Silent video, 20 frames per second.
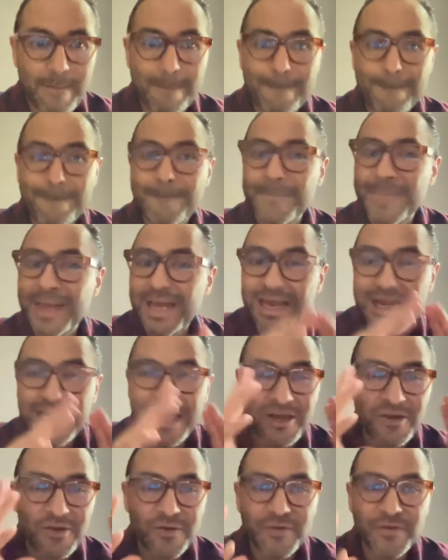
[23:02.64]

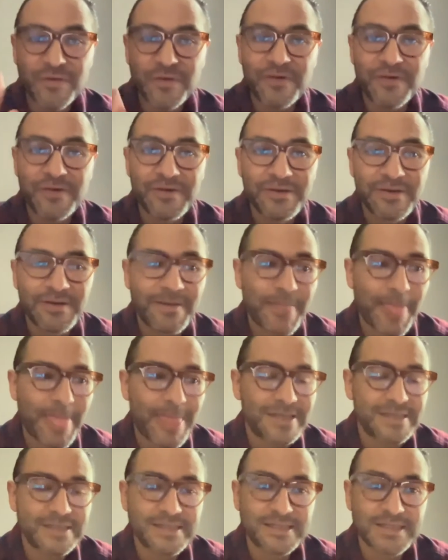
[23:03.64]
many other
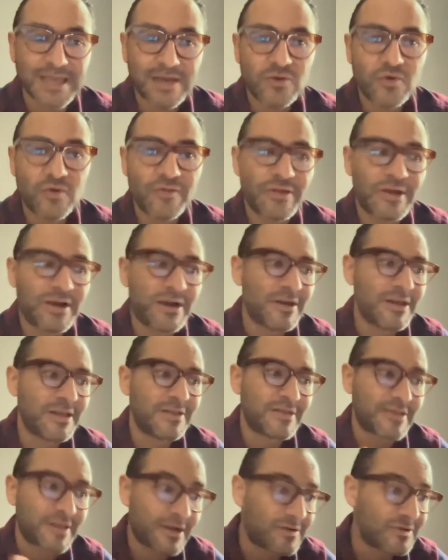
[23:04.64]
secondary,
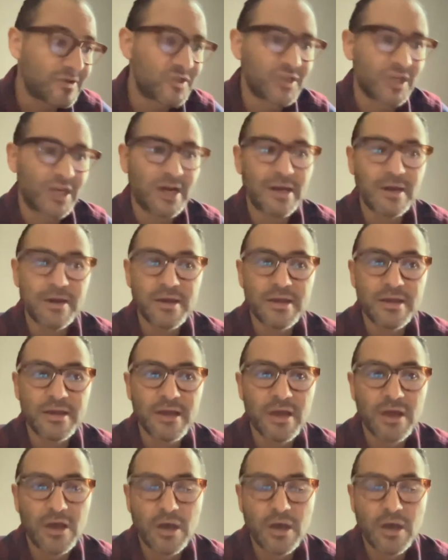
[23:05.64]
tertiary,